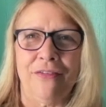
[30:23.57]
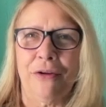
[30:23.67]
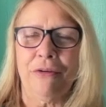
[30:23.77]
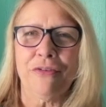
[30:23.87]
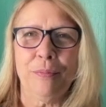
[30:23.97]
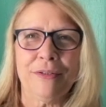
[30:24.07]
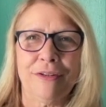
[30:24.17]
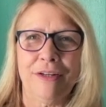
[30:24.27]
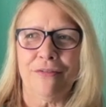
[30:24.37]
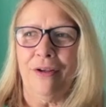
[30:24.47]
The Christmas
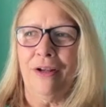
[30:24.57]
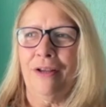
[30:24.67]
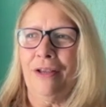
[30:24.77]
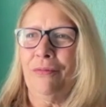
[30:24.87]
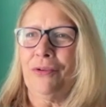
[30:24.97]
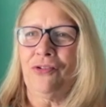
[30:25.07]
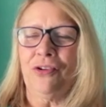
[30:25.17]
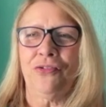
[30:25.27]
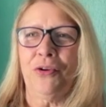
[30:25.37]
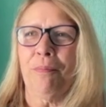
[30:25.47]
lights, it was
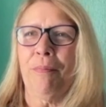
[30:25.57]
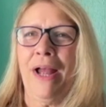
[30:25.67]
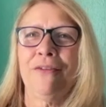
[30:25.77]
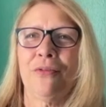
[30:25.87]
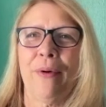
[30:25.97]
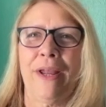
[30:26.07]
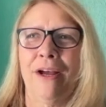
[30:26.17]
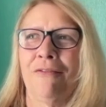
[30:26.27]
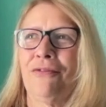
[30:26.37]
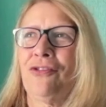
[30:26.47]
just your mind's way
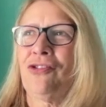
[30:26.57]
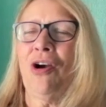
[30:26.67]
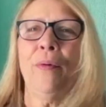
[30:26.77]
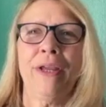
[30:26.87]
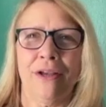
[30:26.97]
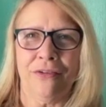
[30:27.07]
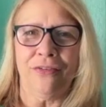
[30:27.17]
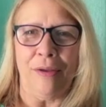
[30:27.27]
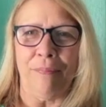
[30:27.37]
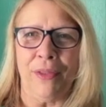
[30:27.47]
of showing us
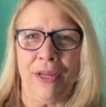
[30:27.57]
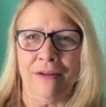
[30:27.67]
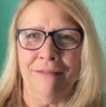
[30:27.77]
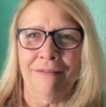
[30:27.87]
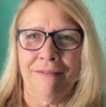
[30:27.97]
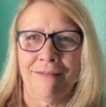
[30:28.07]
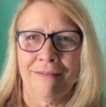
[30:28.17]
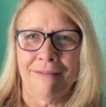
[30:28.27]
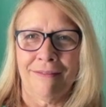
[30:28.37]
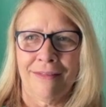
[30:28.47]
something,
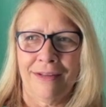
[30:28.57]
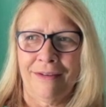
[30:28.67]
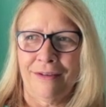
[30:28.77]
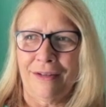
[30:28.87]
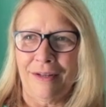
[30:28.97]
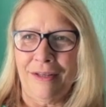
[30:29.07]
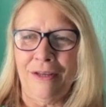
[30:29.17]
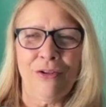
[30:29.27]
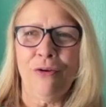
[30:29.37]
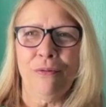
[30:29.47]

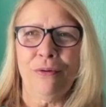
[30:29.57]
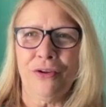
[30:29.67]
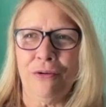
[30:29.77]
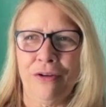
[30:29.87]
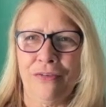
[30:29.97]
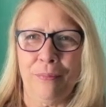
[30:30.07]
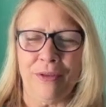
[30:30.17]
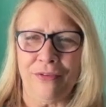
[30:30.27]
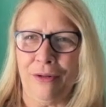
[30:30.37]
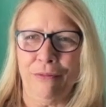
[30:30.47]
even though it wasn't
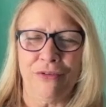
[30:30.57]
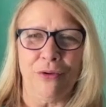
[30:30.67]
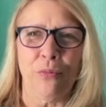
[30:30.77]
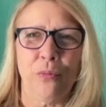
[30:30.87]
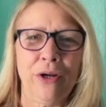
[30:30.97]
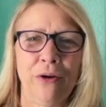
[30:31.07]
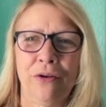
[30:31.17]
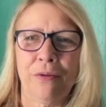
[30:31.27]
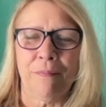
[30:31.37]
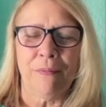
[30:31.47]
Christmas and it was a
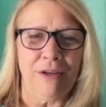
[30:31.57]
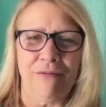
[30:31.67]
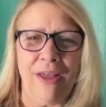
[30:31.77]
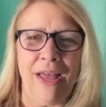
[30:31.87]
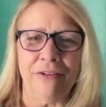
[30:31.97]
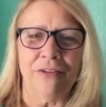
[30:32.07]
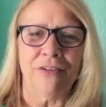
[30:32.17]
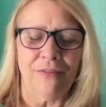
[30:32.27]
weird event